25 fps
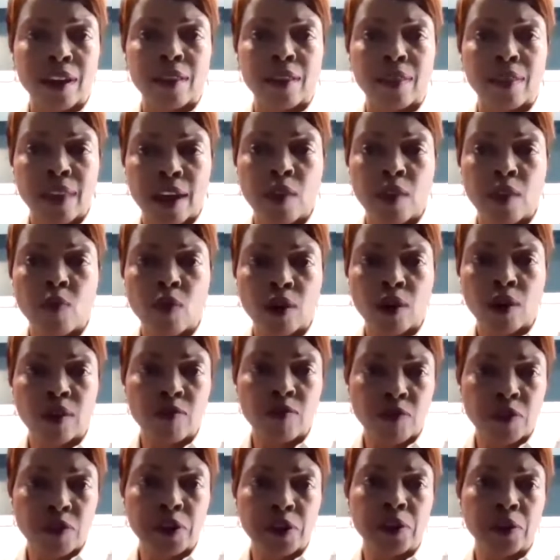They want
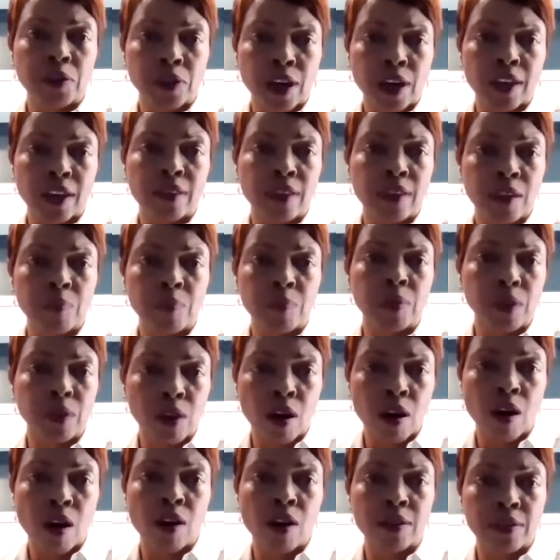to feel like they
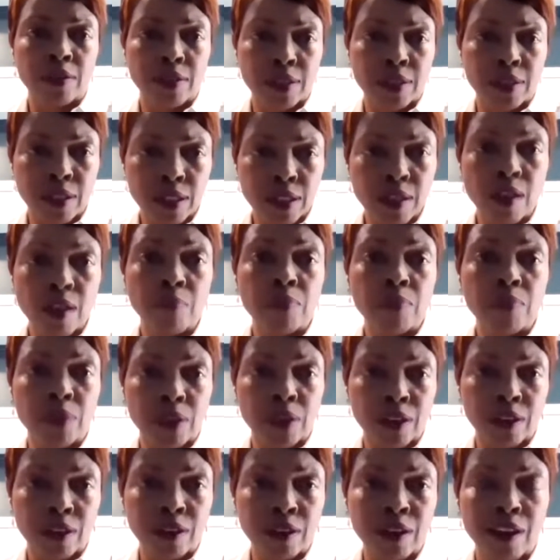belong to
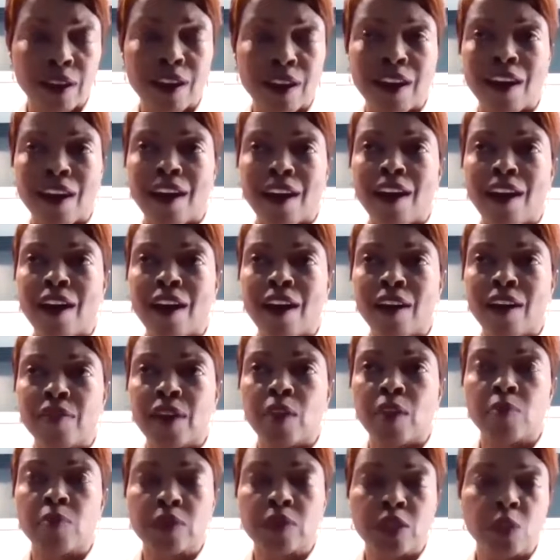something
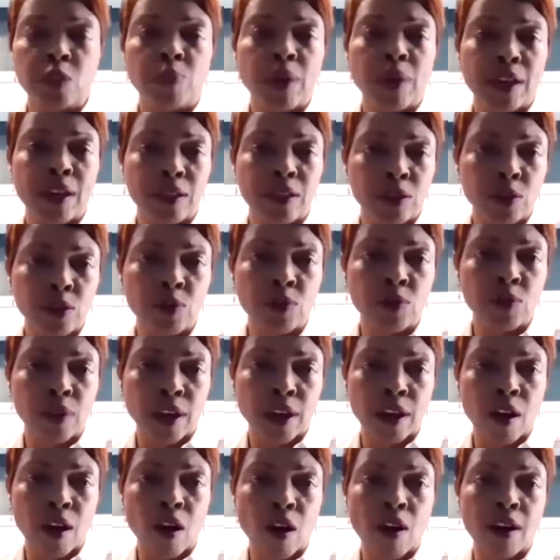that respects who
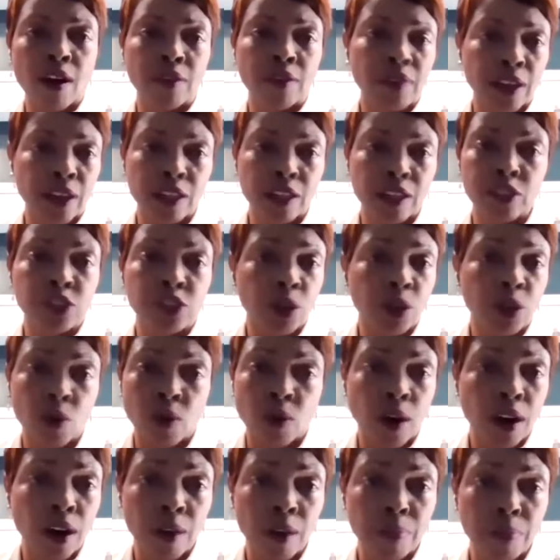they are and they can
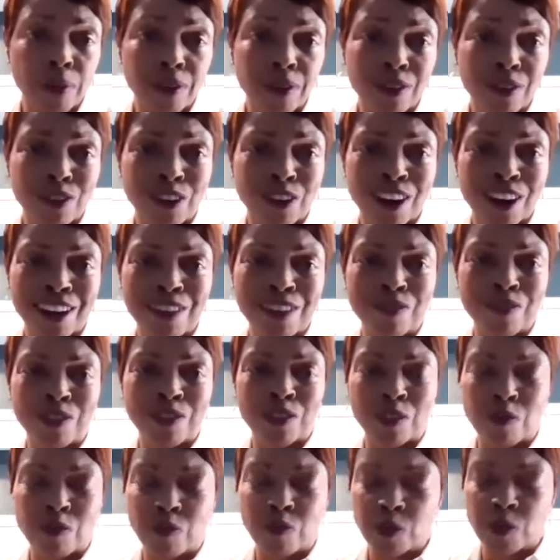show up, right, with
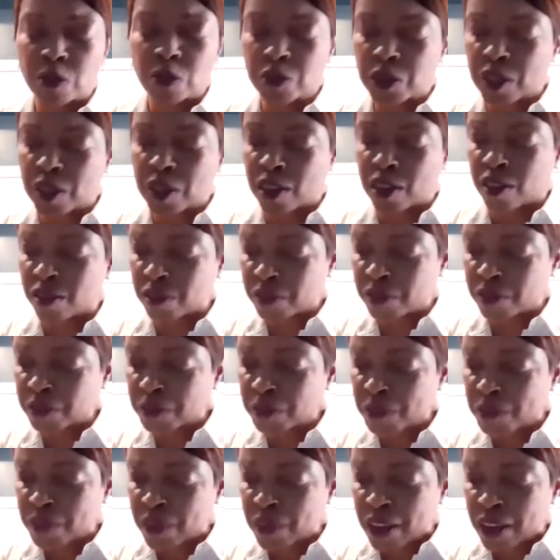their full self.
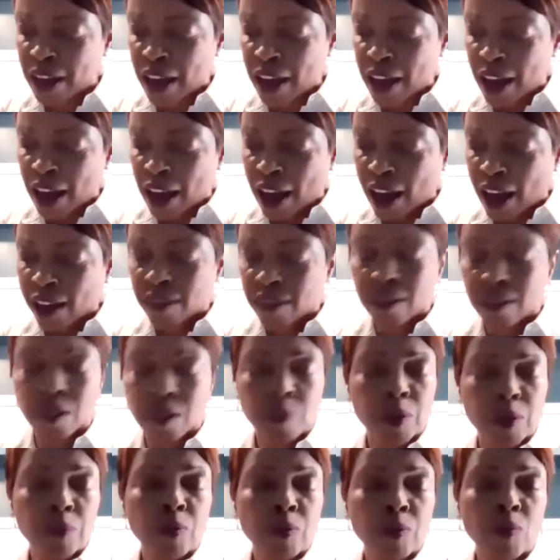I
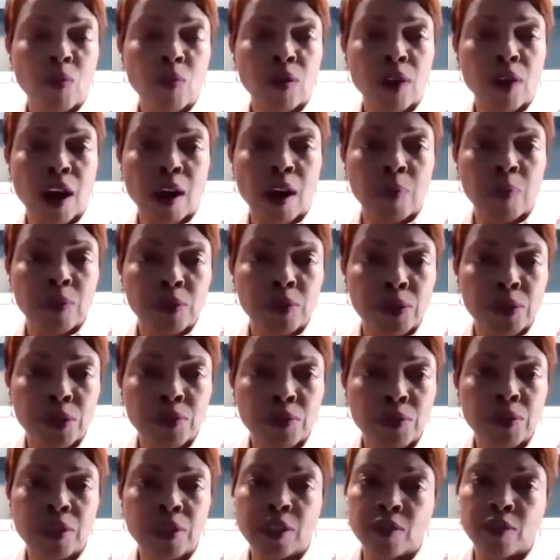think people want
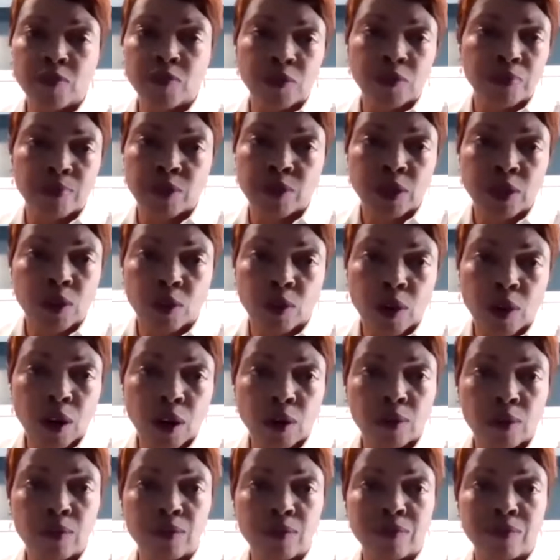opportunity to
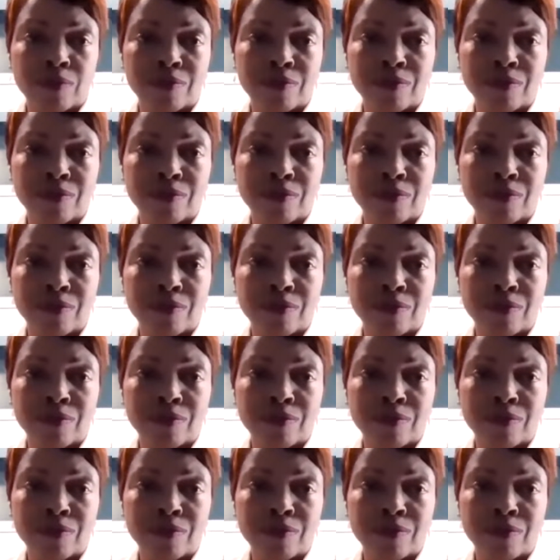grow.